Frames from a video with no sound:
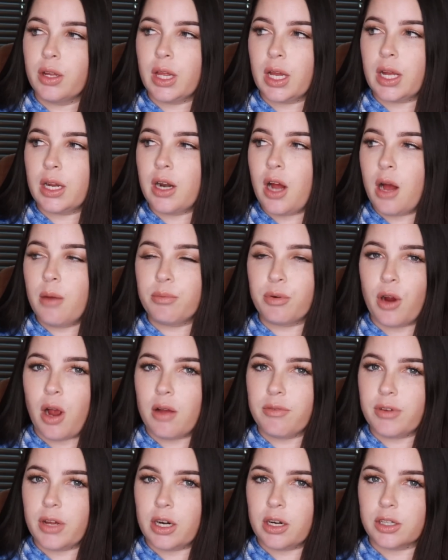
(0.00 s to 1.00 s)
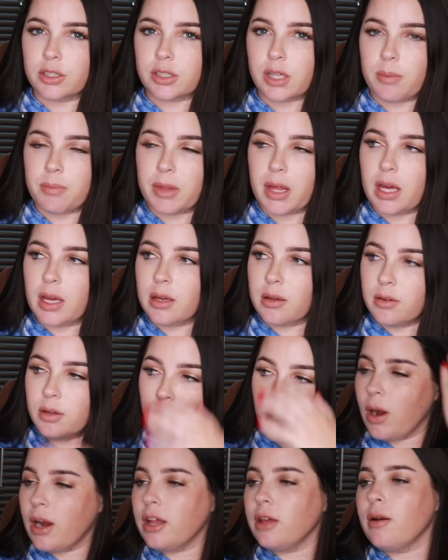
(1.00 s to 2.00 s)
or, like, a nonprofit or something?
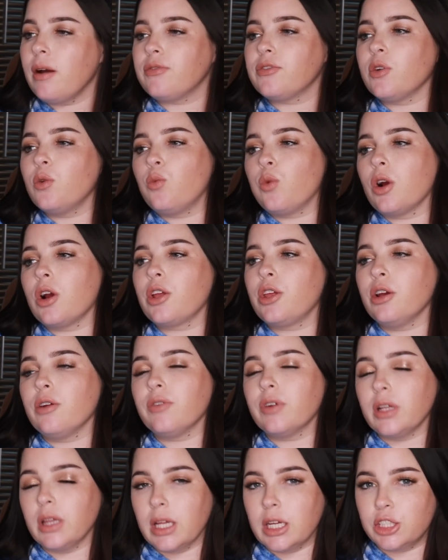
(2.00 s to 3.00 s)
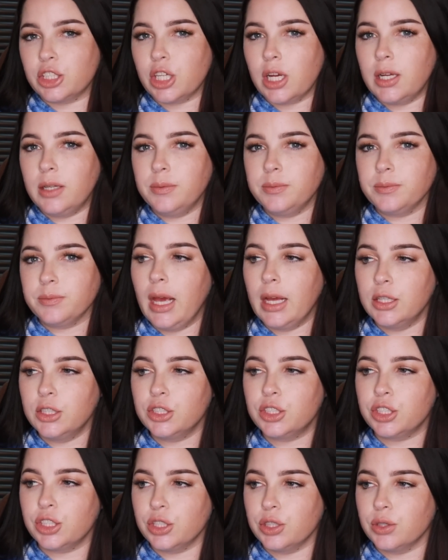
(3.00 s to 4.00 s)
Why do you have to work your religion
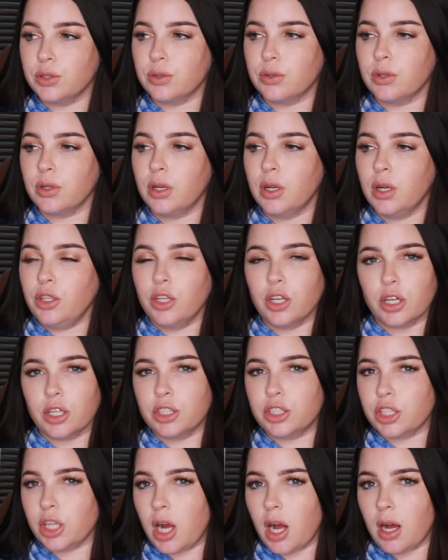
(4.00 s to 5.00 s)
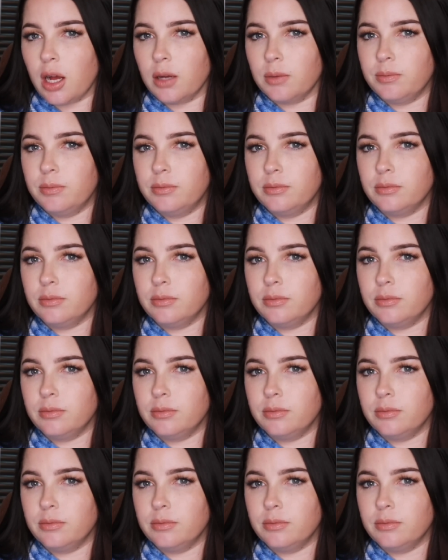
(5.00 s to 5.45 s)
into your job?